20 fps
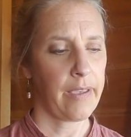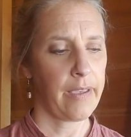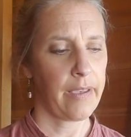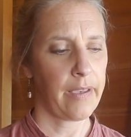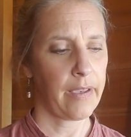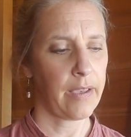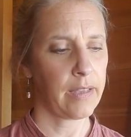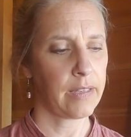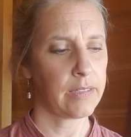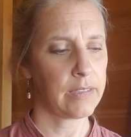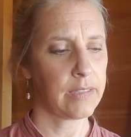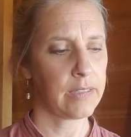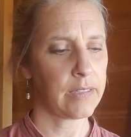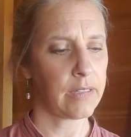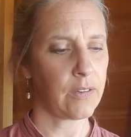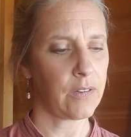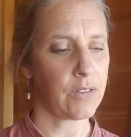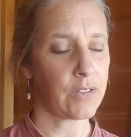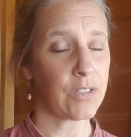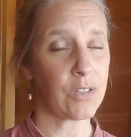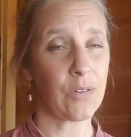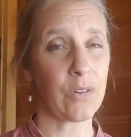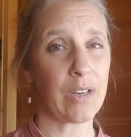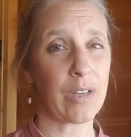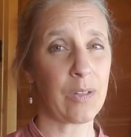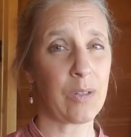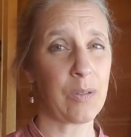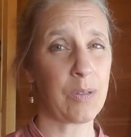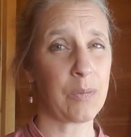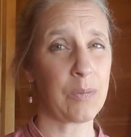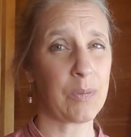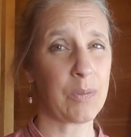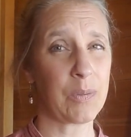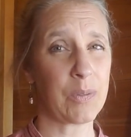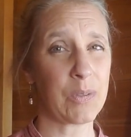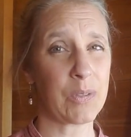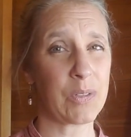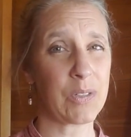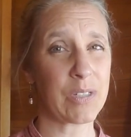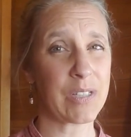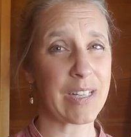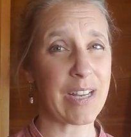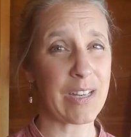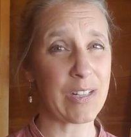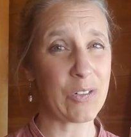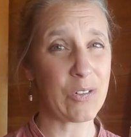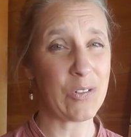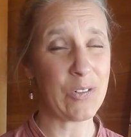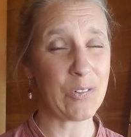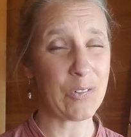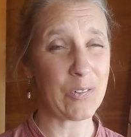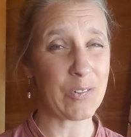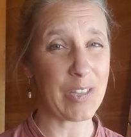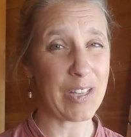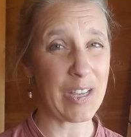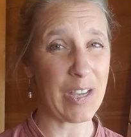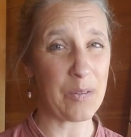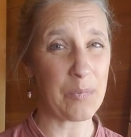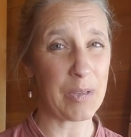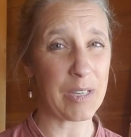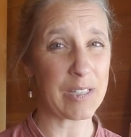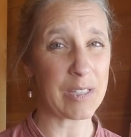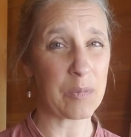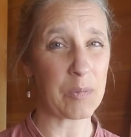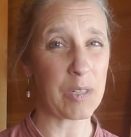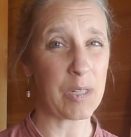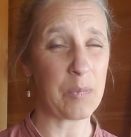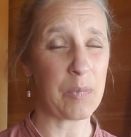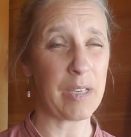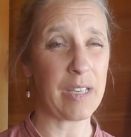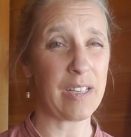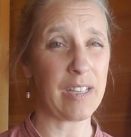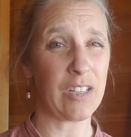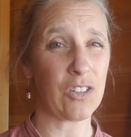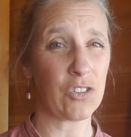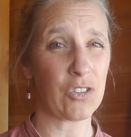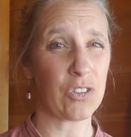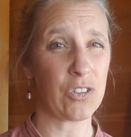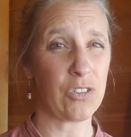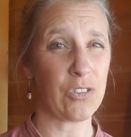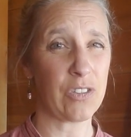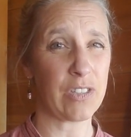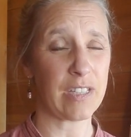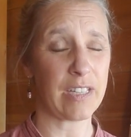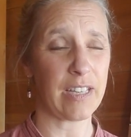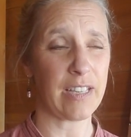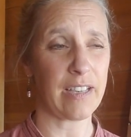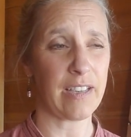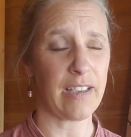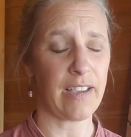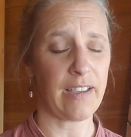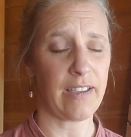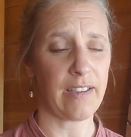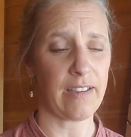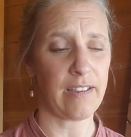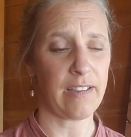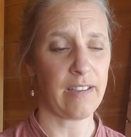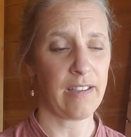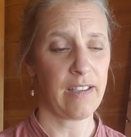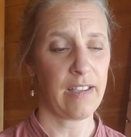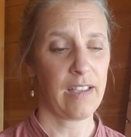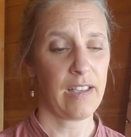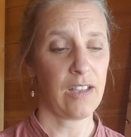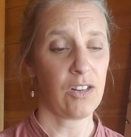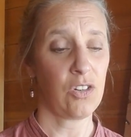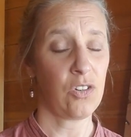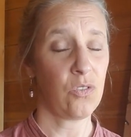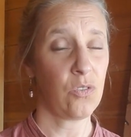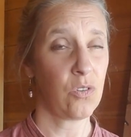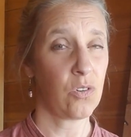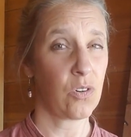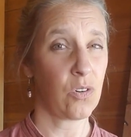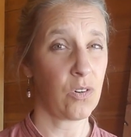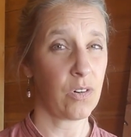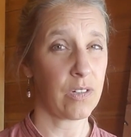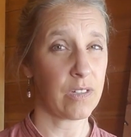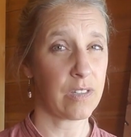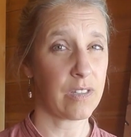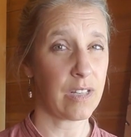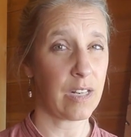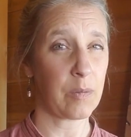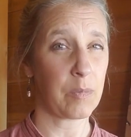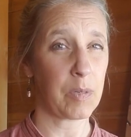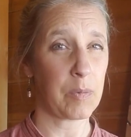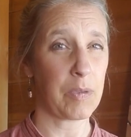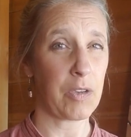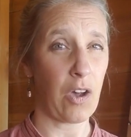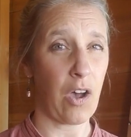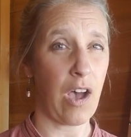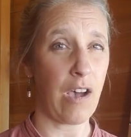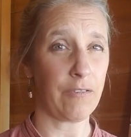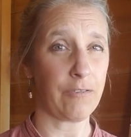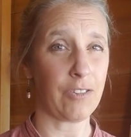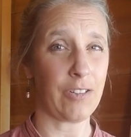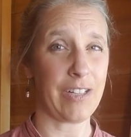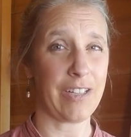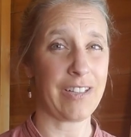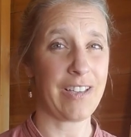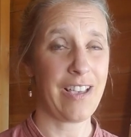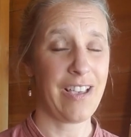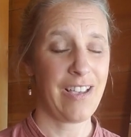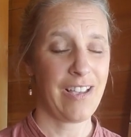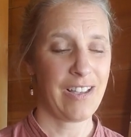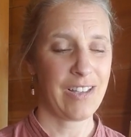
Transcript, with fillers: And also, I'll just stay tuned for the end because I'm going to be introducing a new course that I'm going to be offering.